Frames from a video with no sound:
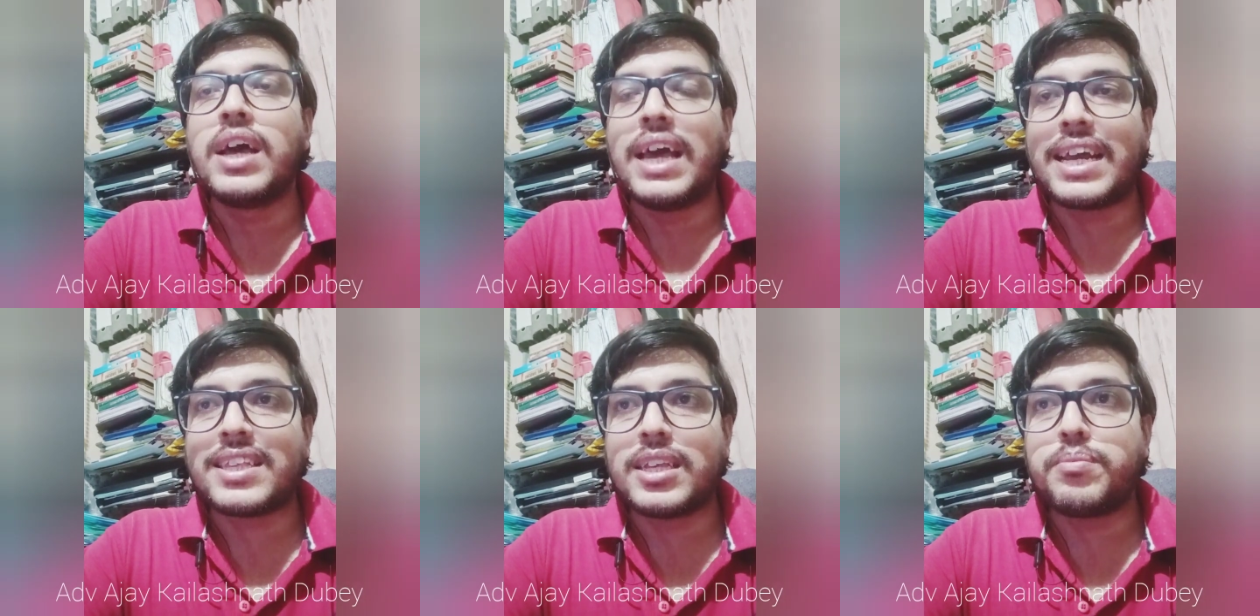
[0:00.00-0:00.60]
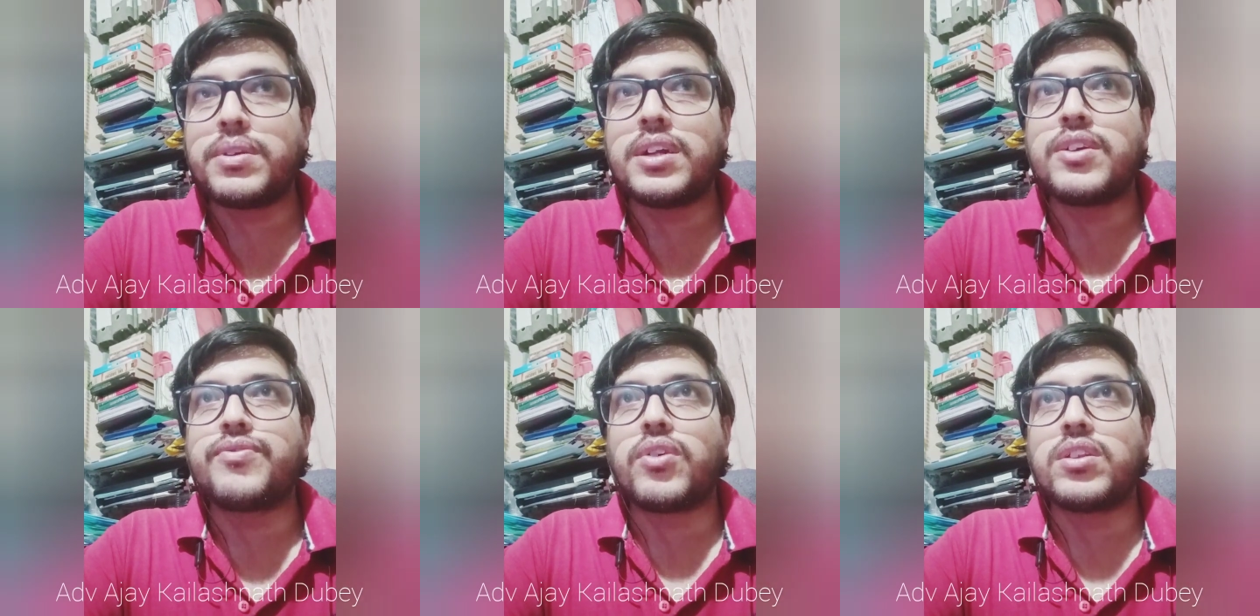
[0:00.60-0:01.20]

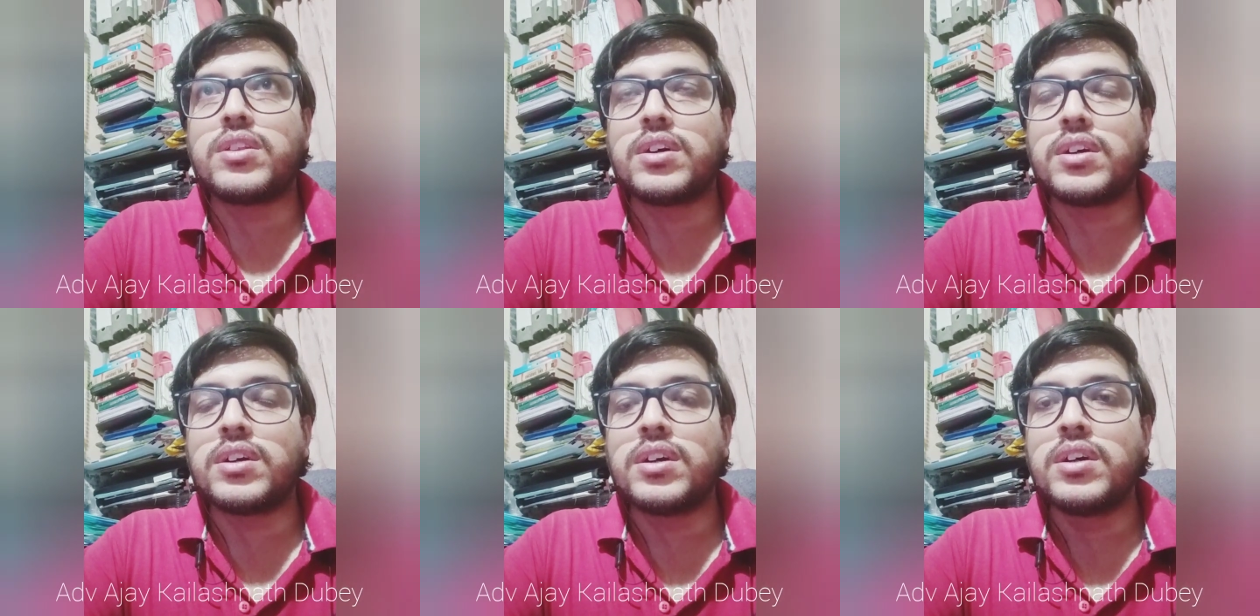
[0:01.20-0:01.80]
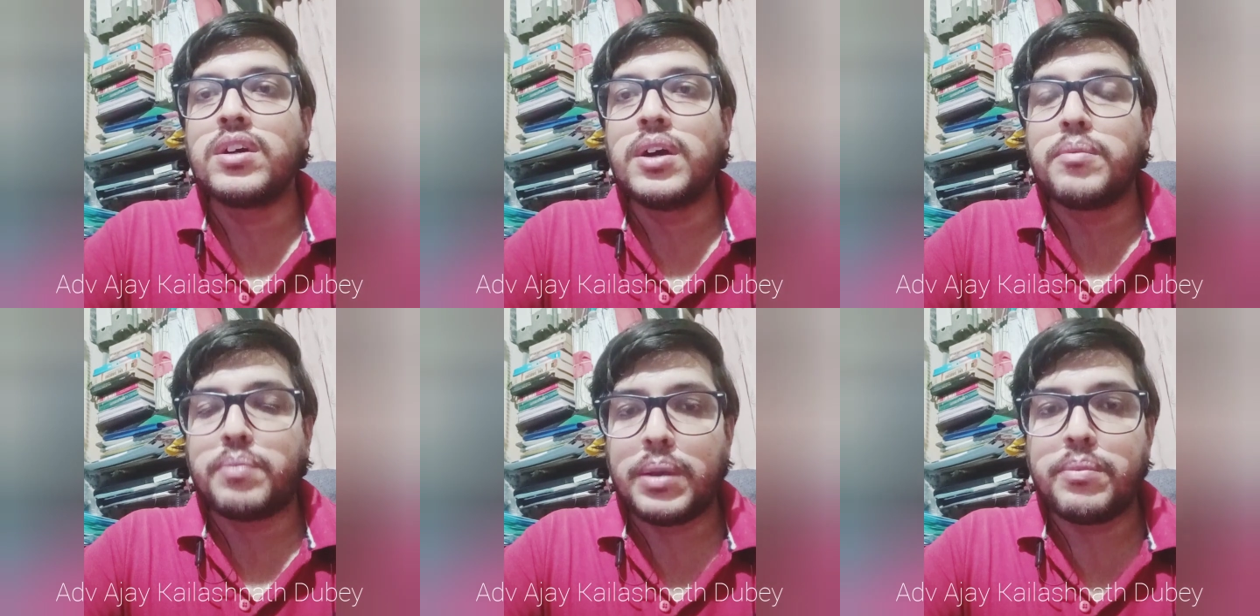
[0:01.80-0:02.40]
accepted for the
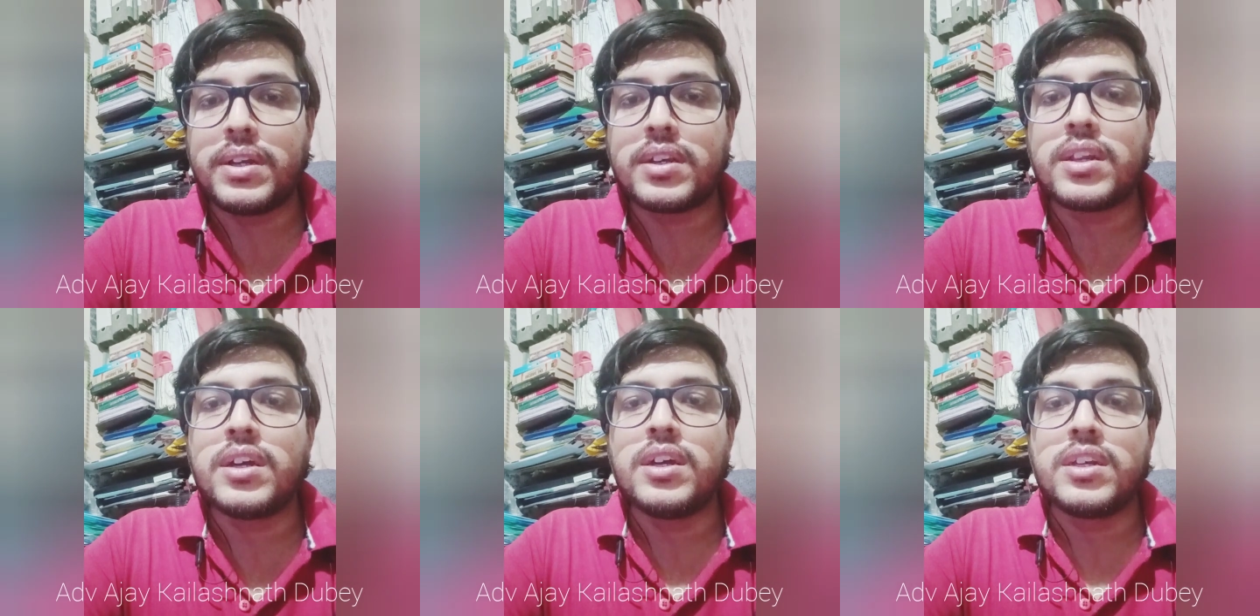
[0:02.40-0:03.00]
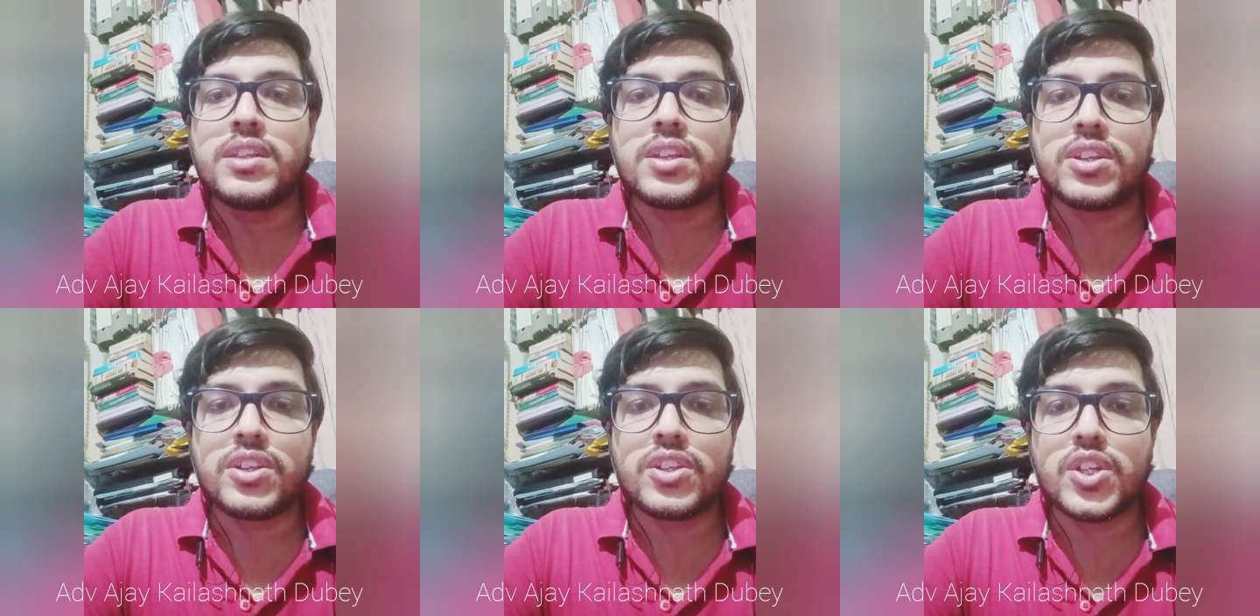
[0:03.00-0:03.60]
payment, in
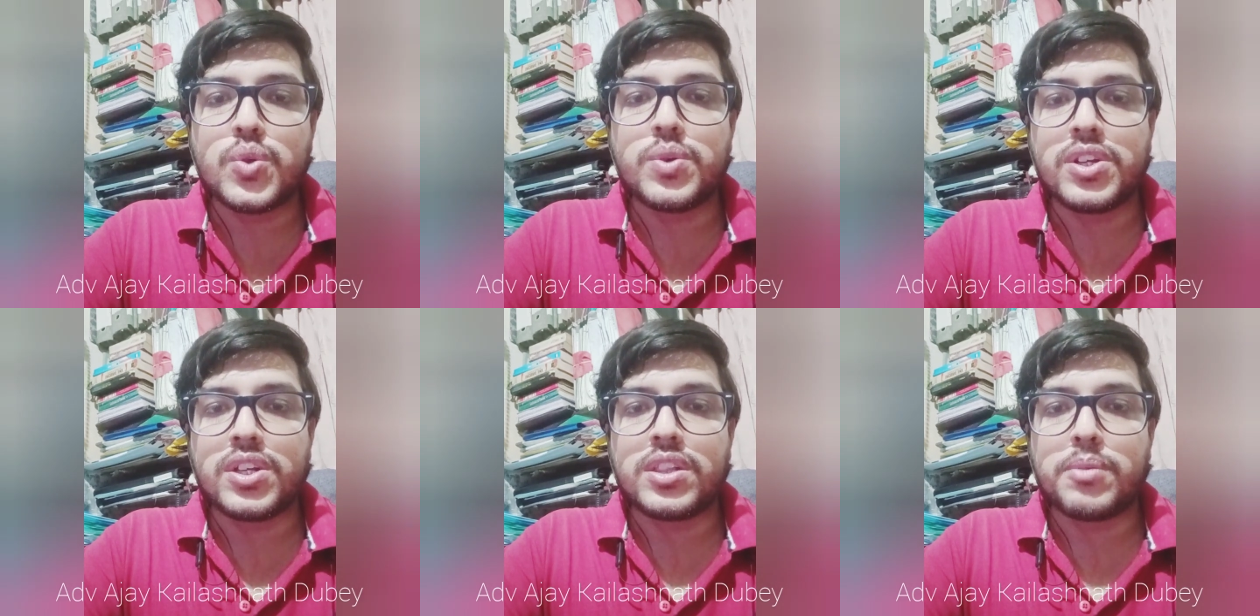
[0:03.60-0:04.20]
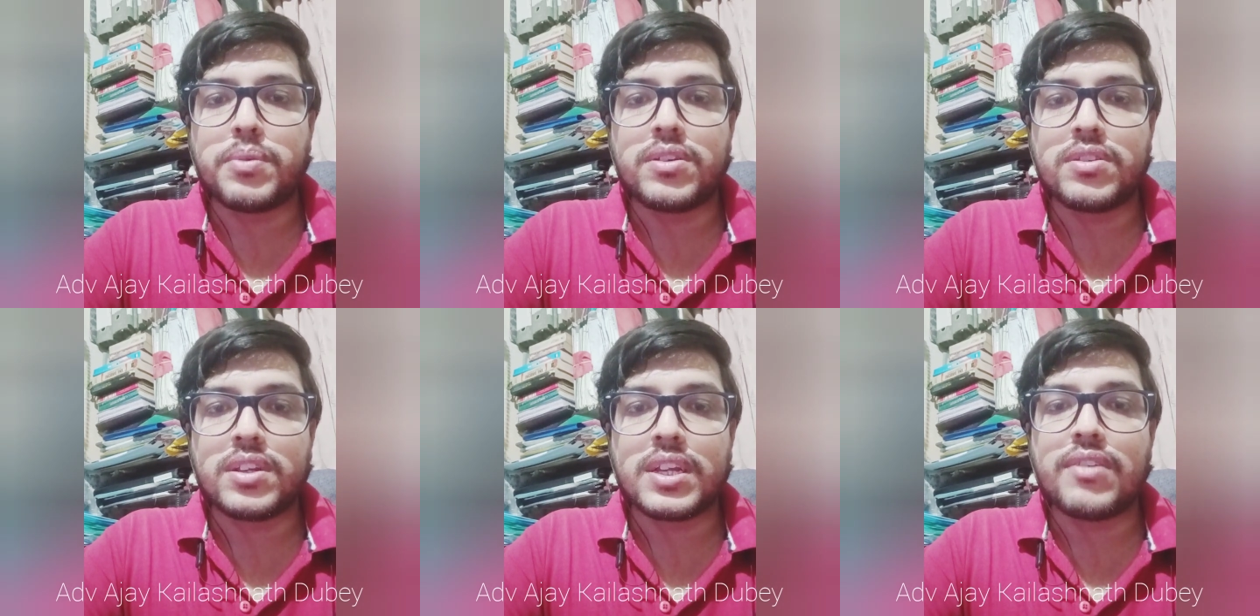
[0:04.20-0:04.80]
such a situation, the
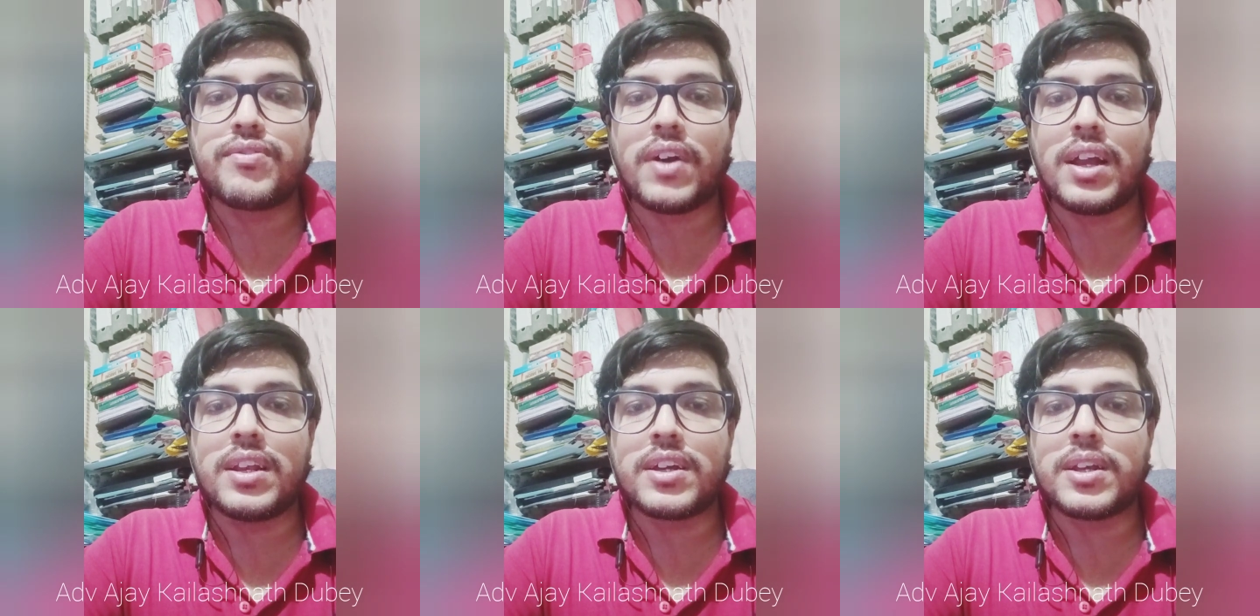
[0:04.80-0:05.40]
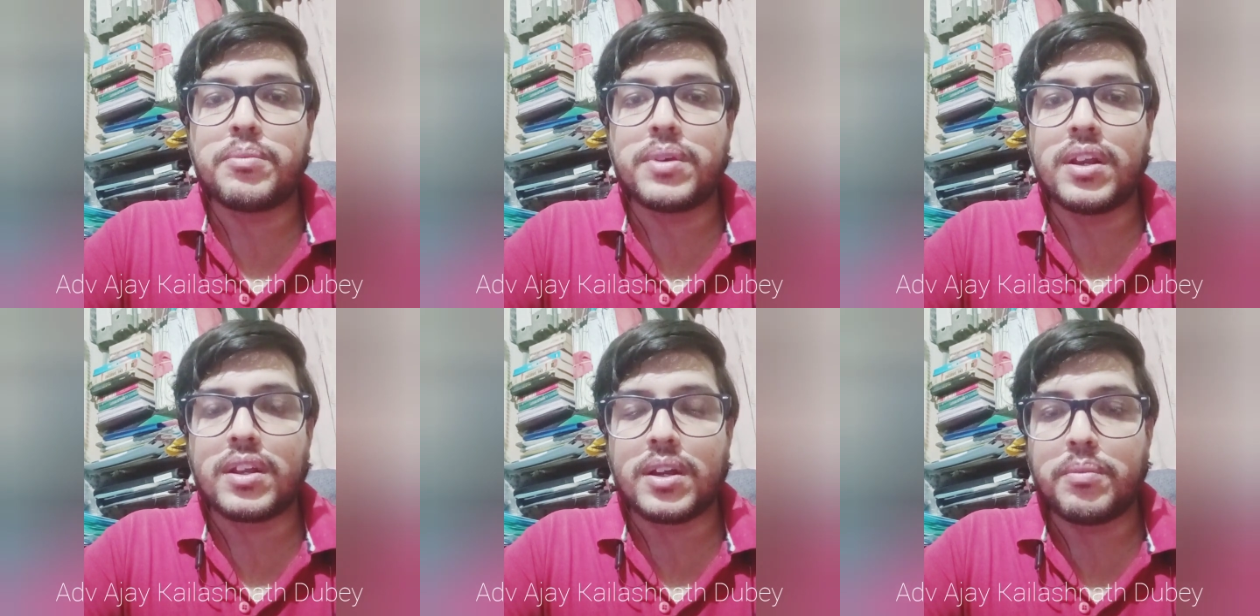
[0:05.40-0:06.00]
person can file a
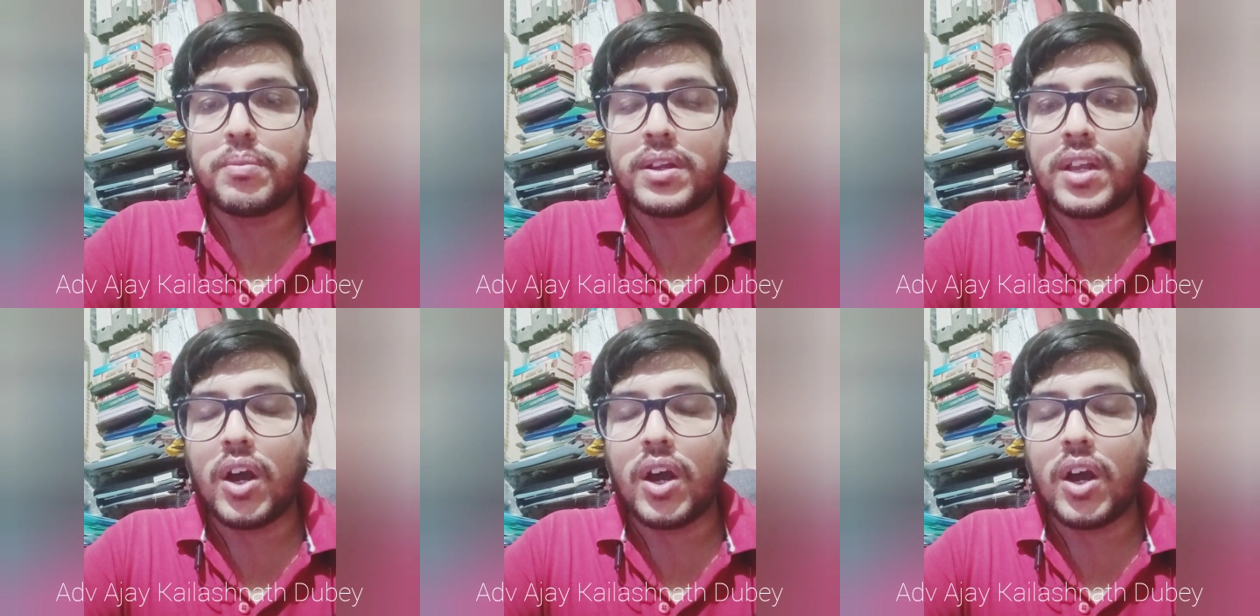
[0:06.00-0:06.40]
criminal complaint.